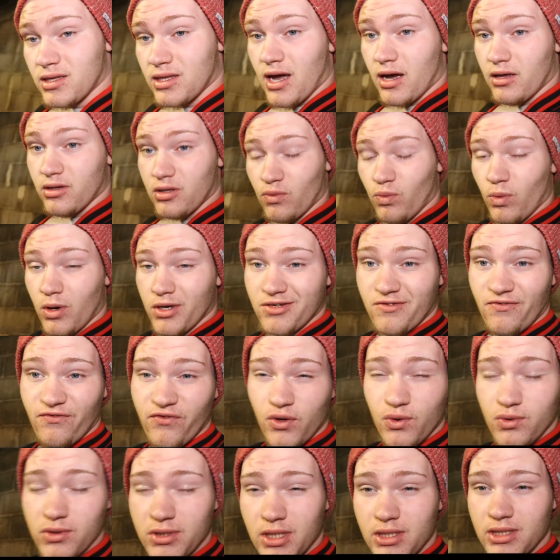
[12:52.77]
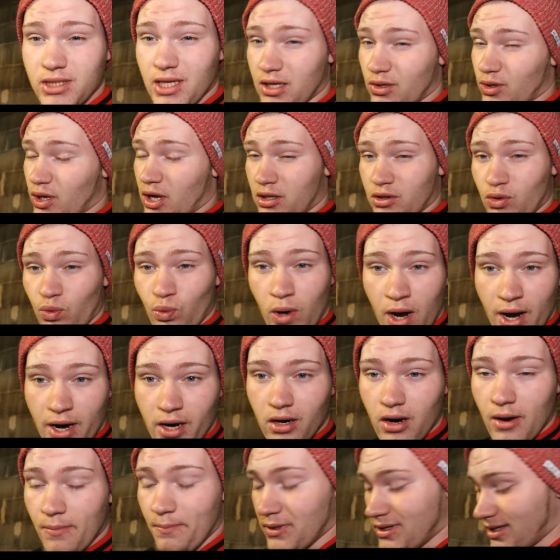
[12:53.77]
Now there was fuses that you had to
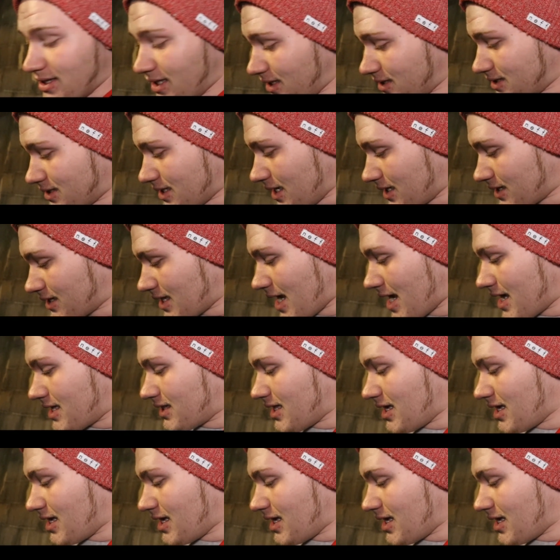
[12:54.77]
wire up and things like that,